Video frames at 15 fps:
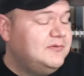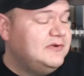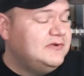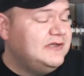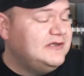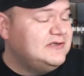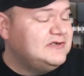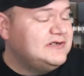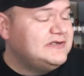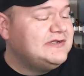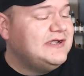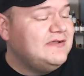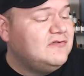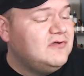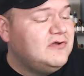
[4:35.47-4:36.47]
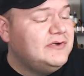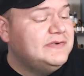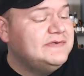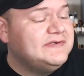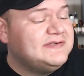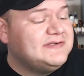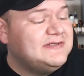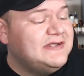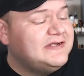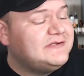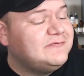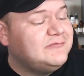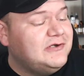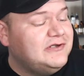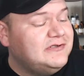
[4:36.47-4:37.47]
But like just like those,
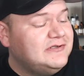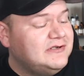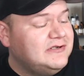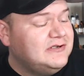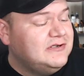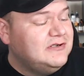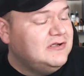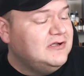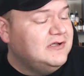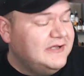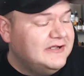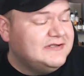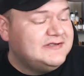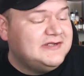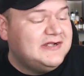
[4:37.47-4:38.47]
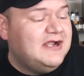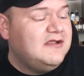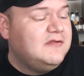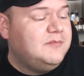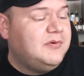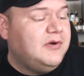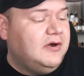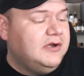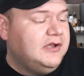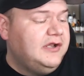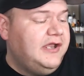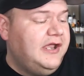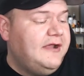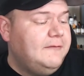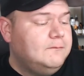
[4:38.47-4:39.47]
this one nails it out of the park
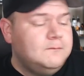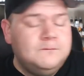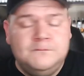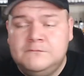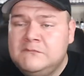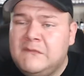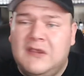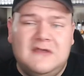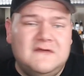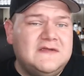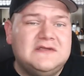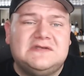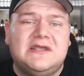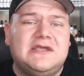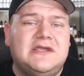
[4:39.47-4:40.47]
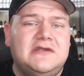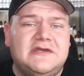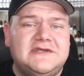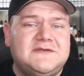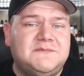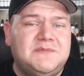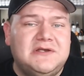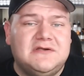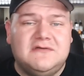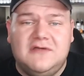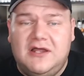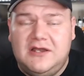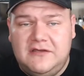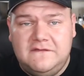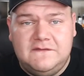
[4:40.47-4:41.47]
again. It tastes like a nice pina
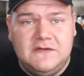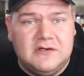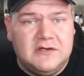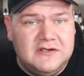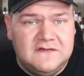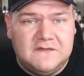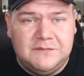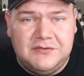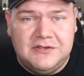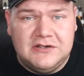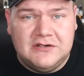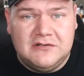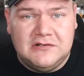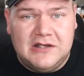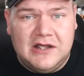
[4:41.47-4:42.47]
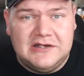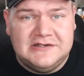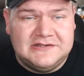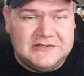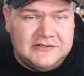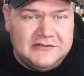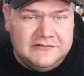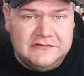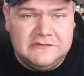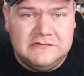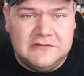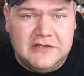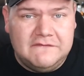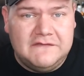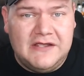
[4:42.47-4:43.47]
colada. If you're into pina coladas and you
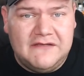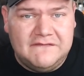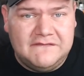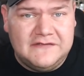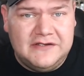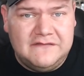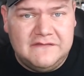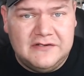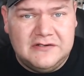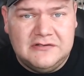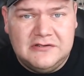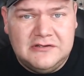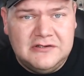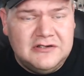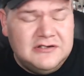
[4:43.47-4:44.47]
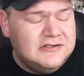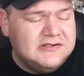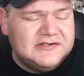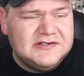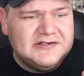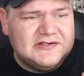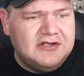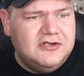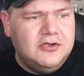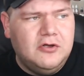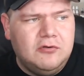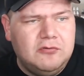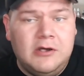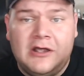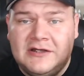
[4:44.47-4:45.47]
love that flavor, this is a
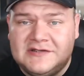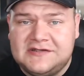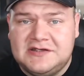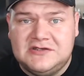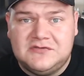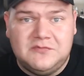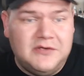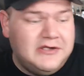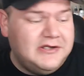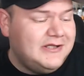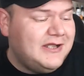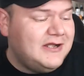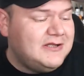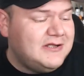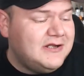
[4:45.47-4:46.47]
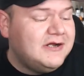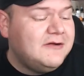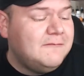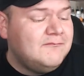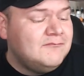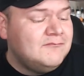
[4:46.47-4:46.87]
no nonsense way to get there.